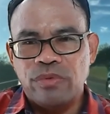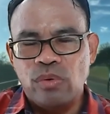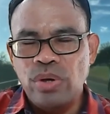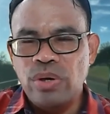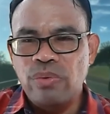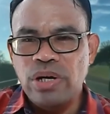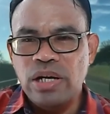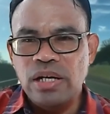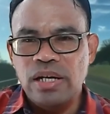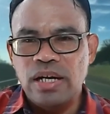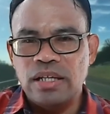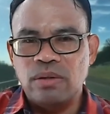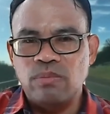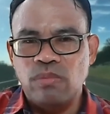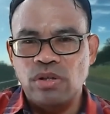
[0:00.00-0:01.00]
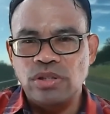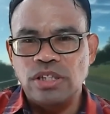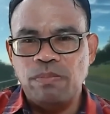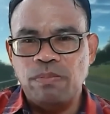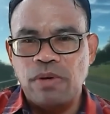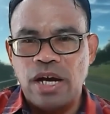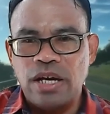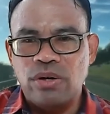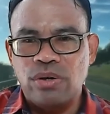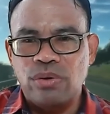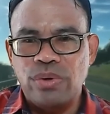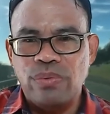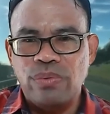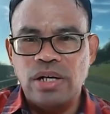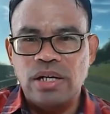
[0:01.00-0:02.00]
we will not multiply or
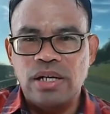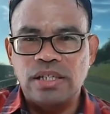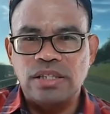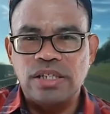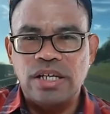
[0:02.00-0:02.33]
we will not